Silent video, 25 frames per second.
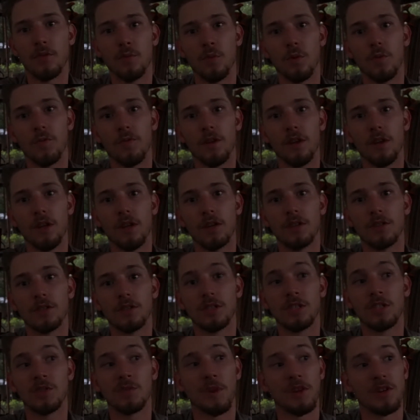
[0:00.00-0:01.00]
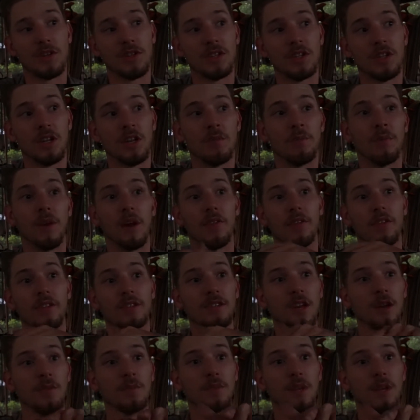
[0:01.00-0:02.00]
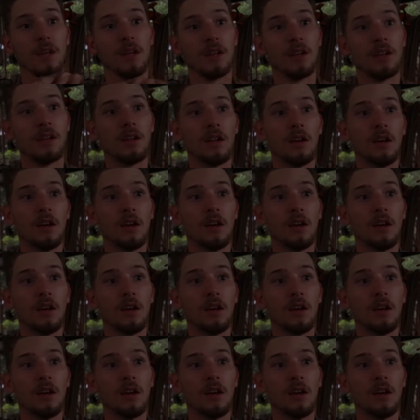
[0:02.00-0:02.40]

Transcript: more videos, especially about this update